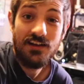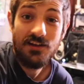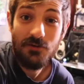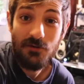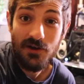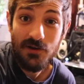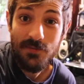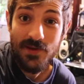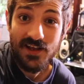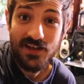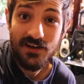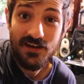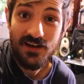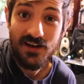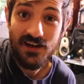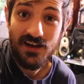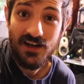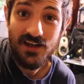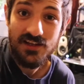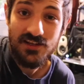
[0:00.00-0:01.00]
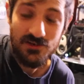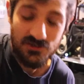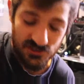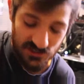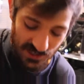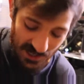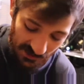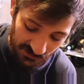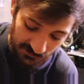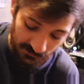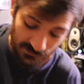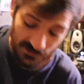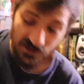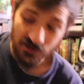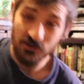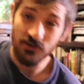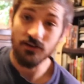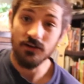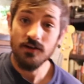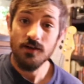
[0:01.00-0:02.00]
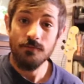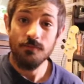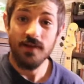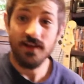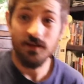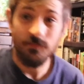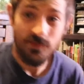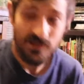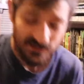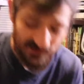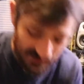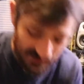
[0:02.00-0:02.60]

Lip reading: didn't want to make a huge announcement or make a big